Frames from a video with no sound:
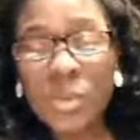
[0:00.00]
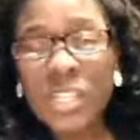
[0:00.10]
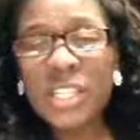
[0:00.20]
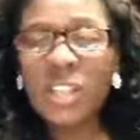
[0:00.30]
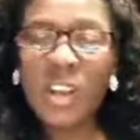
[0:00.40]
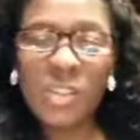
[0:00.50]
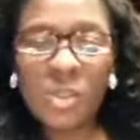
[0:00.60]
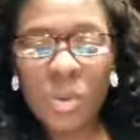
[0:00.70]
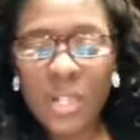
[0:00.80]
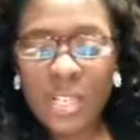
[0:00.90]
three law
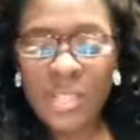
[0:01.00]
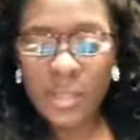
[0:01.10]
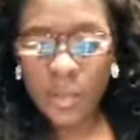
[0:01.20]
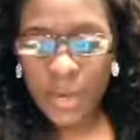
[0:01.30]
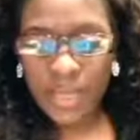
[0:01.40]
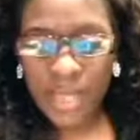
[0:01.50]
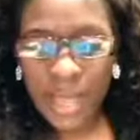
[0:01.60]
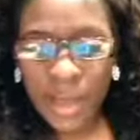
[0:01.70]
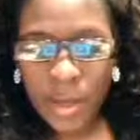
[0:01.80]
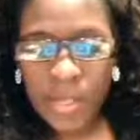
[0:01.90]
school classes right
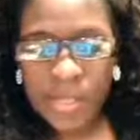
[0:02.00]
now